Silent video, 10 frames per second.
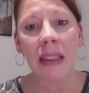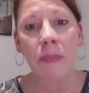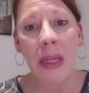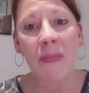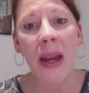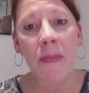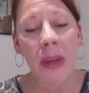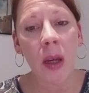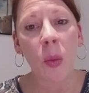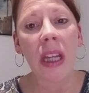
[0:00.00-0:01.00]
Bit by
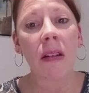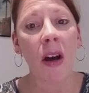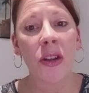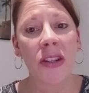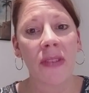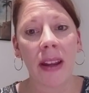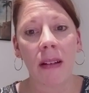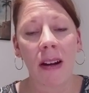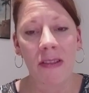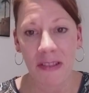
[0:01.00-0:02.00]
Bit, We Cultivate
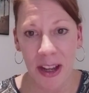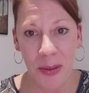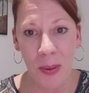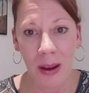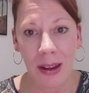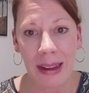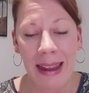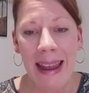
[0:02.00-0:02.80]
Our Faith Walk.